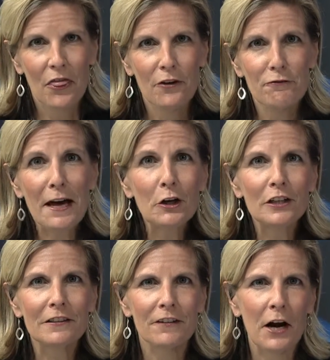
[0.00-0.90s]
The Federal
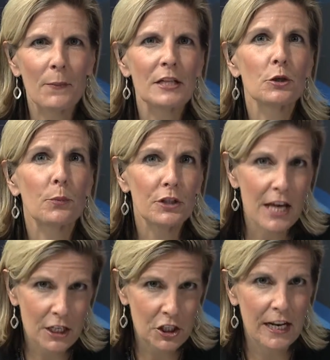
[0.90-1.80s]
Environmental
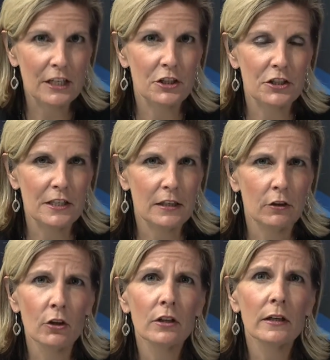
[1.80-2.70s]
Protection Agency in
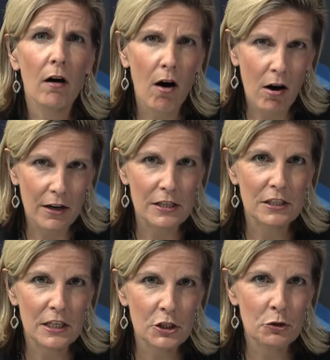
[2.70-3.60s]
early August
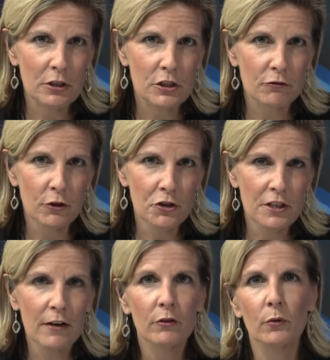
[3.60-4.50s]
issued its first
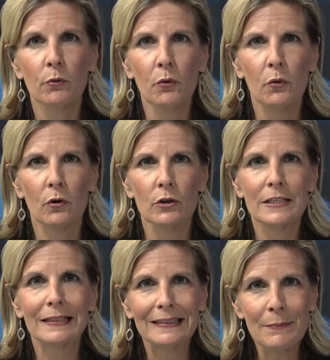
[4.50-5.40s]
ever rule to
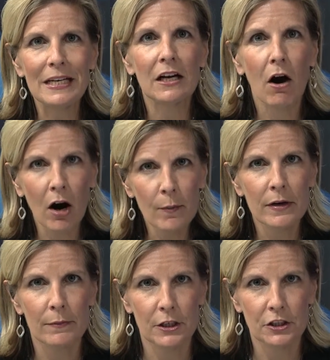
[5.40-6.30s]
limit carbon
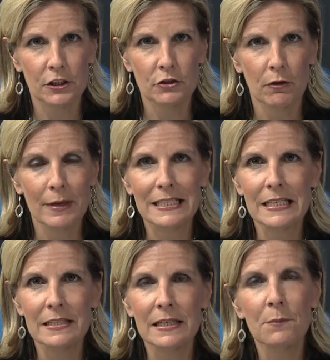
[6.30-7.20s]
emissions from
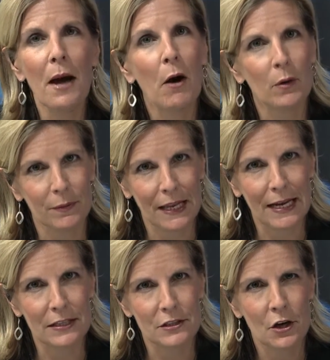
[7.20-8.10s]
existing power
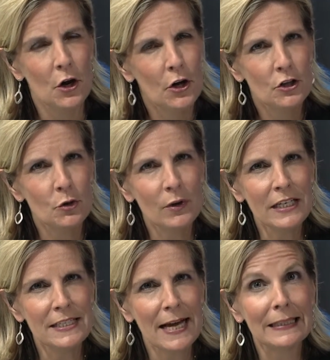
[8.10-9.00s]
plants. So what
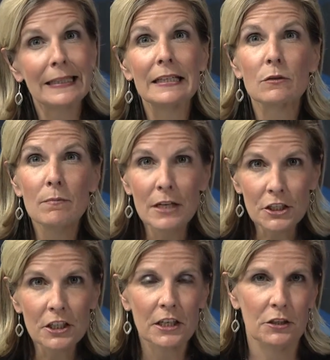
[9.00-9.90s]
exactly is
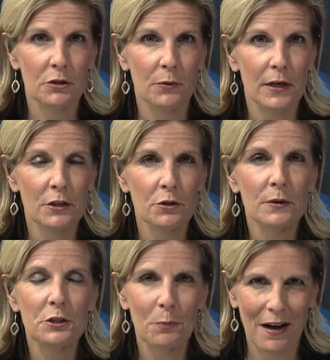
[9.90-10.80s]
Michigan doing to
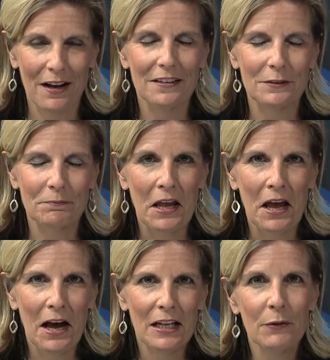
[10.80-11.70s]
respond?
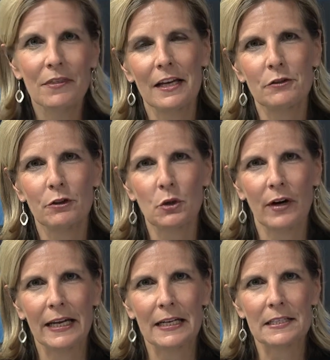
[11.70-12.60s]
Hello and thanks for
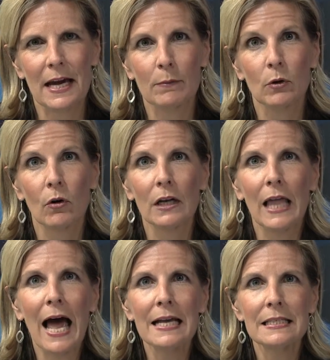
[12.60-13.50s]
joining us. I'm Laurel
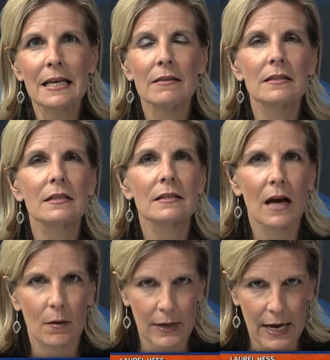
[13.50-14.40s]
Hess and this is
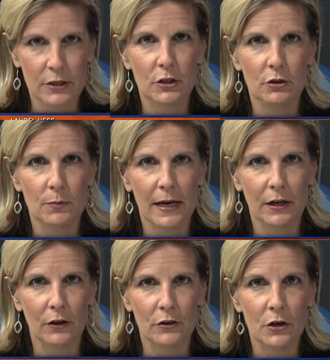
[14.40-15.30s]
Comcast
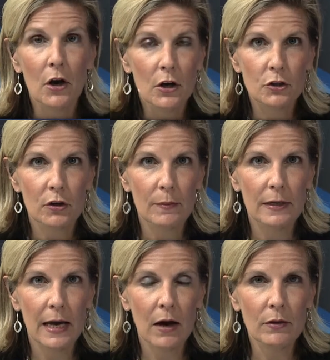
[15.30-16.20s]
Newsmakers. Joining me
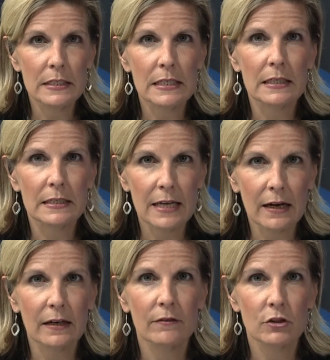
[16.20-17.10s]
now is the
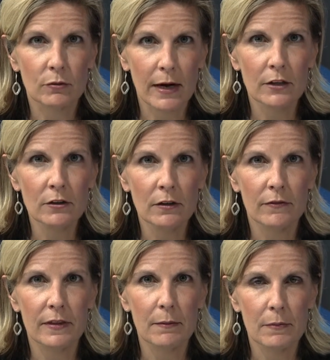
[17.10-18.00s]
Executive Director of
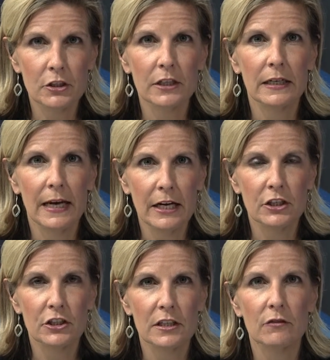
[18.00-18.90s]
the Michigan
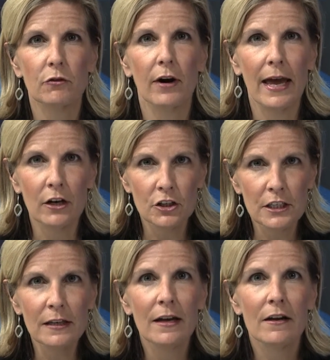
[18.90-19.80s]
Agency for Energy,
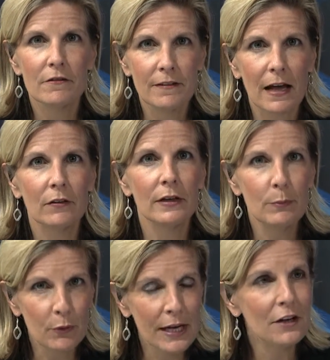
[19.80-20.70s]
Valerie
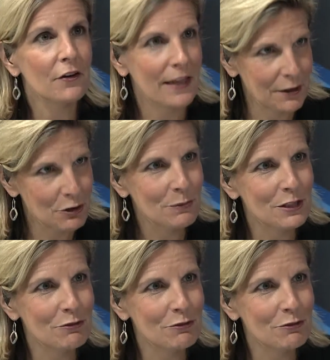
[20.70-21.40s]
Brader. Thank you so much